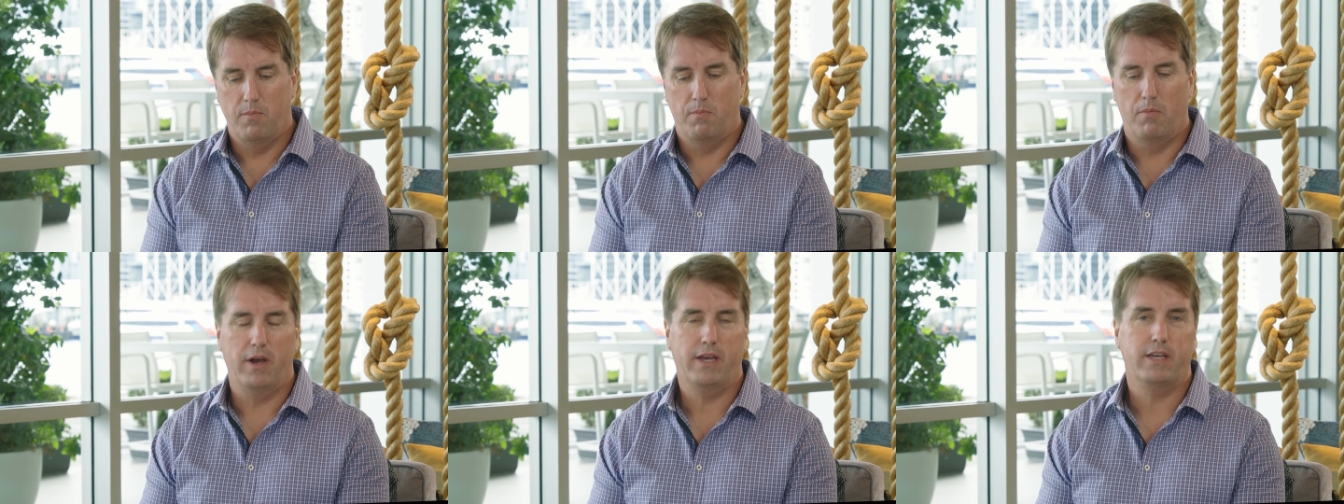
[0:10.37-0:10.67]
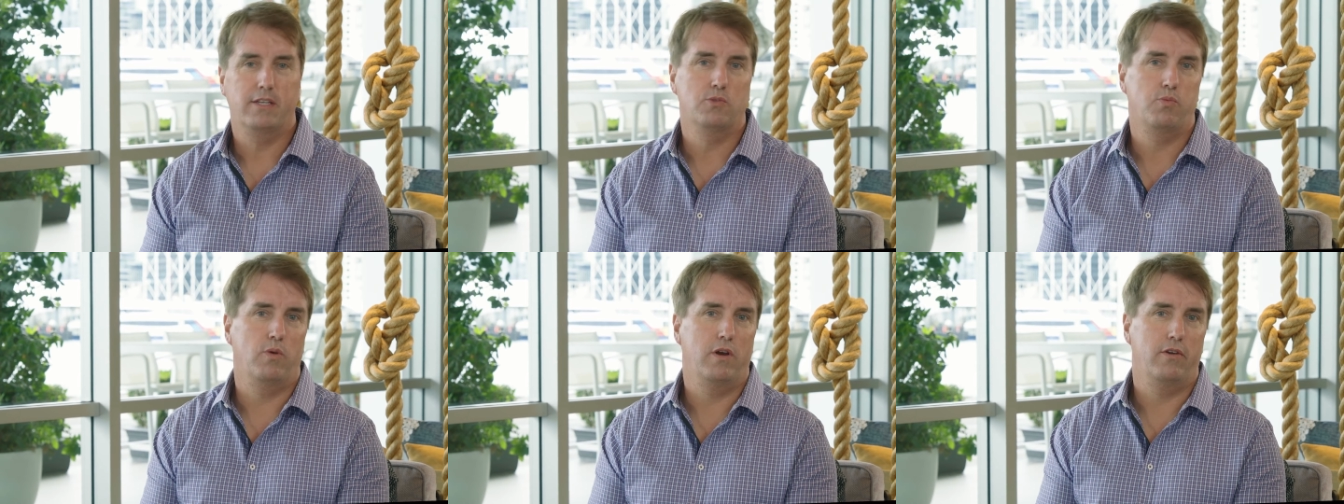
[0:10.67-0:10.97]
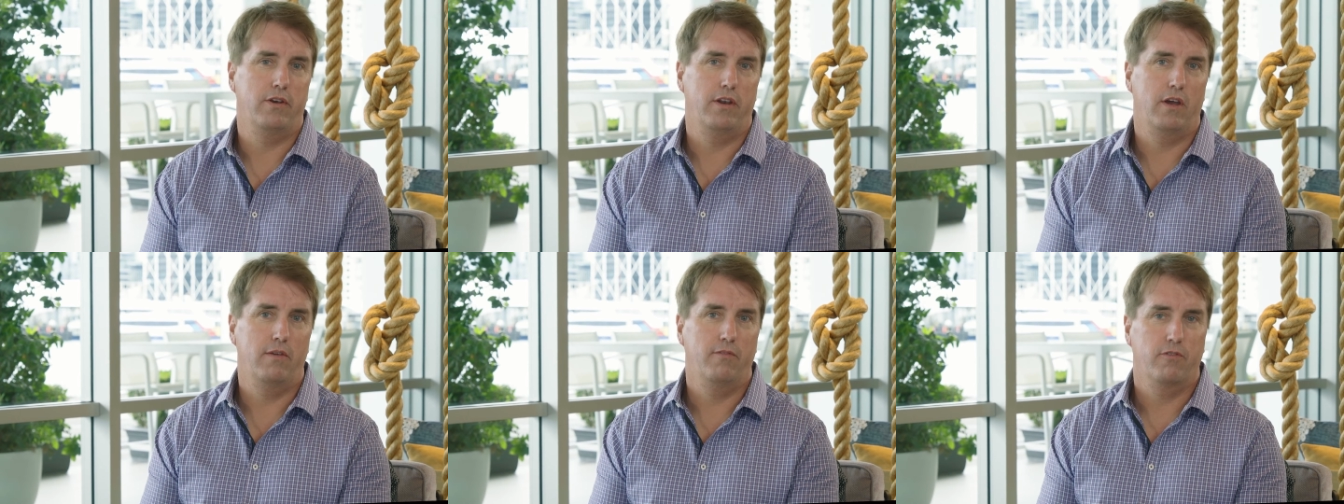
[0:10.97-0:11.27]
Mike is
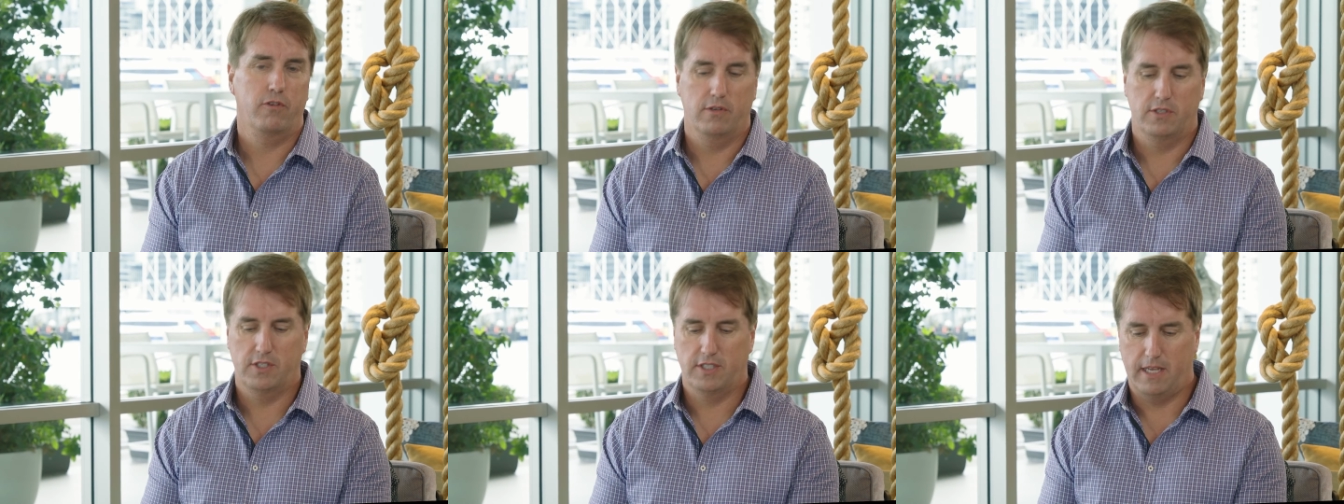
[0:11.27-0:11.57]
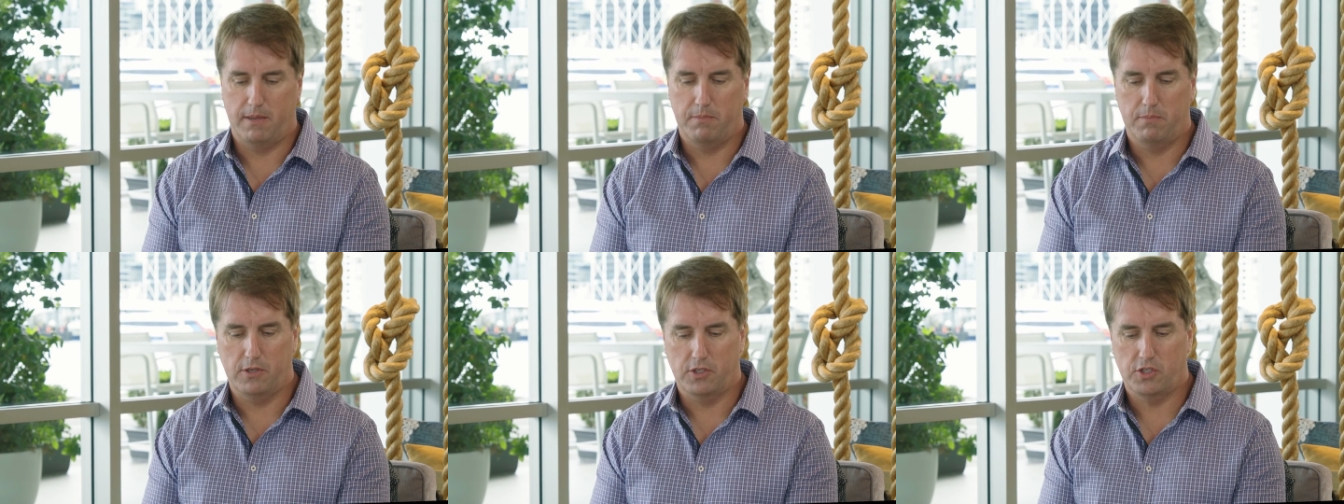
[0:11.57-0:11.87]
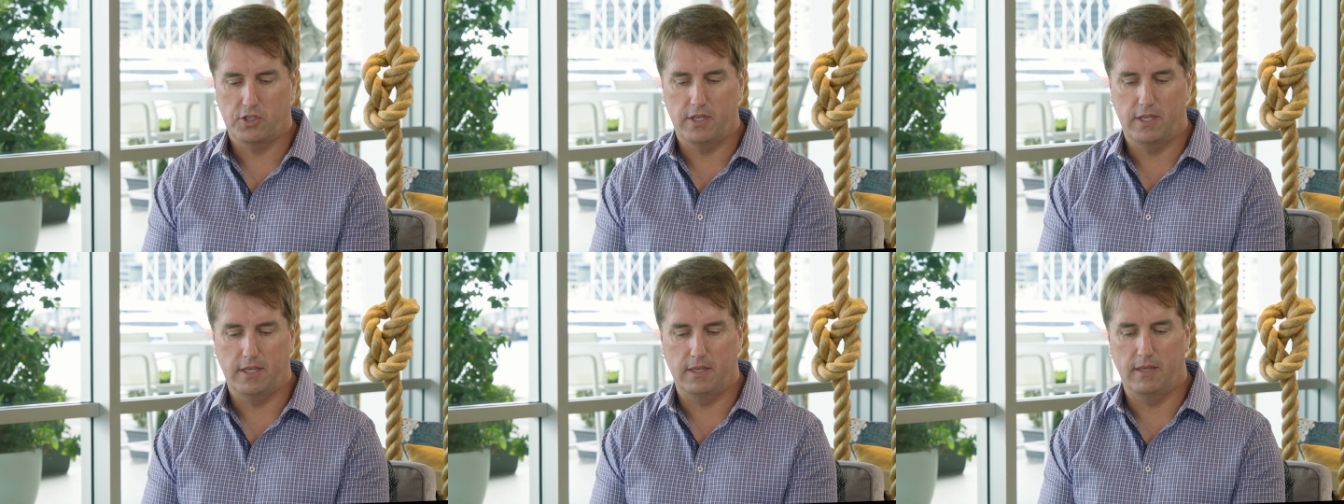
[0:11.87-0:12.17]
well known for
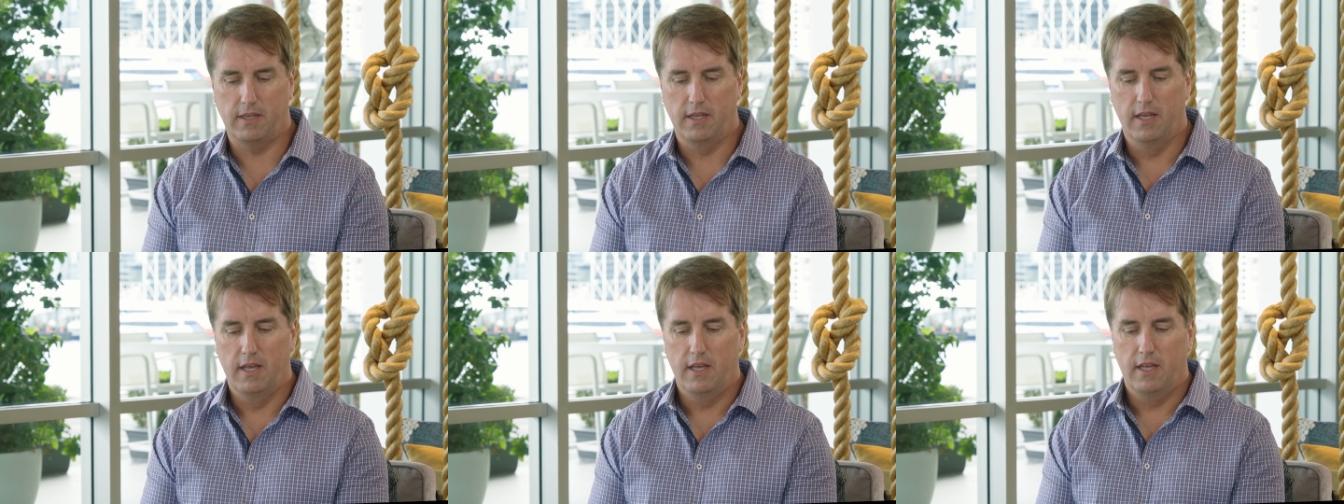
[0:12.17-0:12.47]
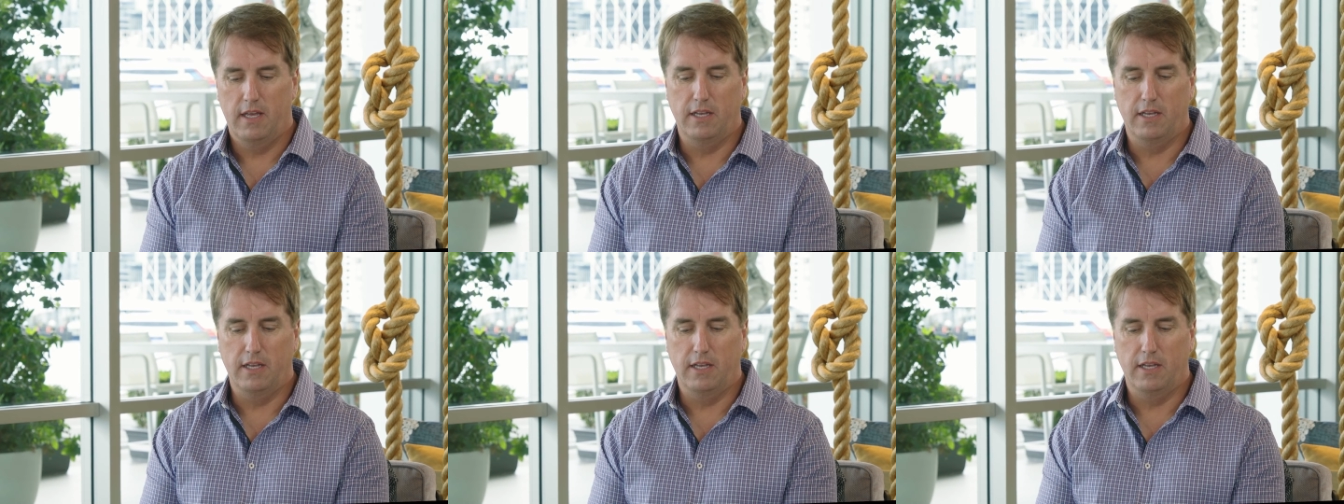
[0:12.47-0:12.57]
establishing